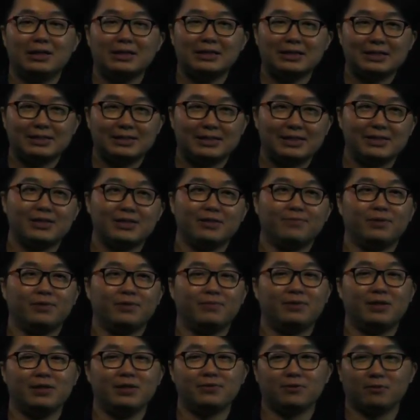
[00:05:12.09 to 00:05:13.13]
Since the
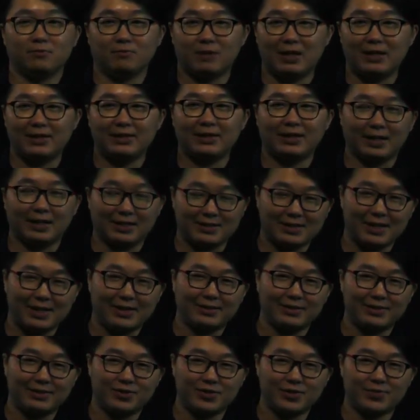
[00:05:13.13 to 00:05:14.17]
purpose of running an
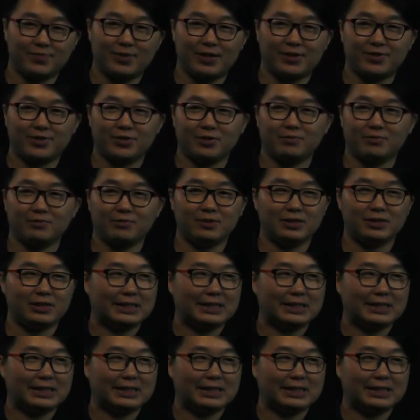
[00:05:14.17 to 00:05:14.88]
excitation spectrum